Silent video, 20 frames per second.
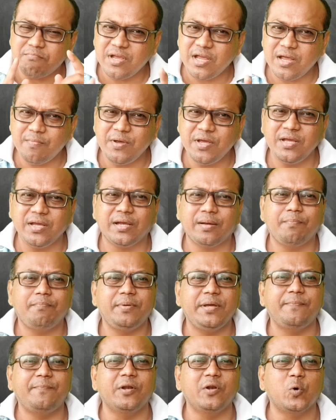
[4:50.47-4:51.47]
may be
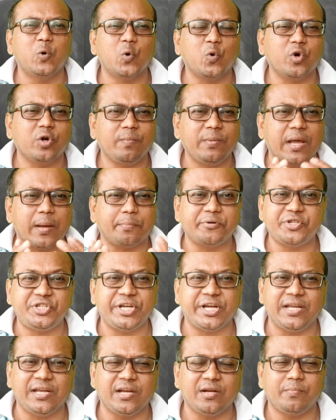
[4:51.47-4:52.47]
people who could be
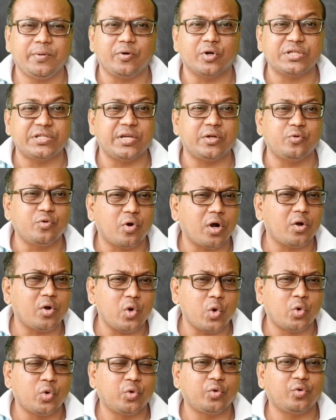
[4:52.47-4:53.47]
appreciating it because they do not
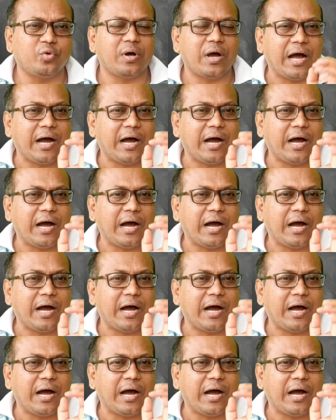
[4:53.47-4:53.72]
know